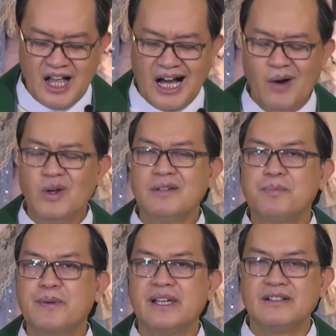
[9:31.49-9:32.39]
Our
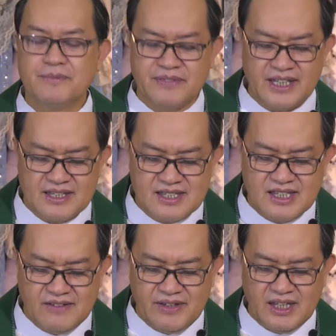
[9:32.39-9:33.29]
prayer of
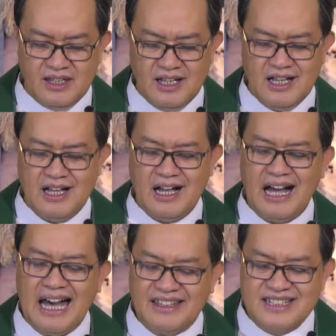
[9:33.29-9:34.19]
thanksgiving
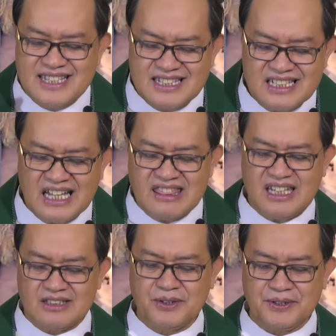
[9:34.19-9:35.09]
adds
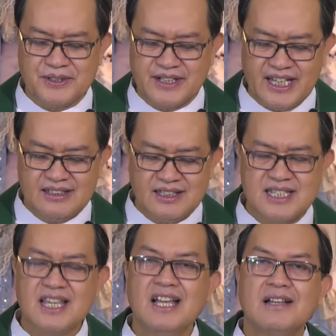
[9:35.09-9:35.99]
nothing to your greatness,